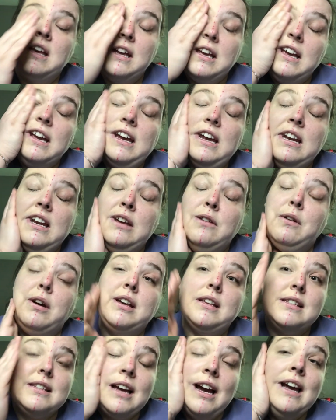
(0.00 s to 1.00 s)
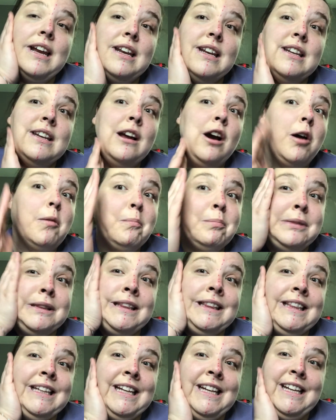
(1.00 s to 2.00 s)
Anyways, I did not
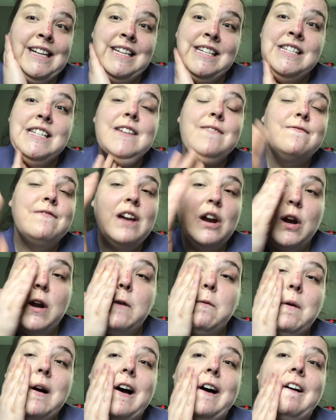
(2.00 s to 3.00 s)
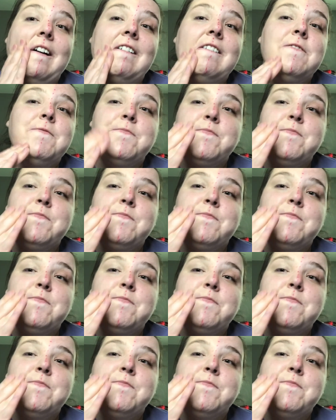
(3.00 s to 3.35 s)
blend very well.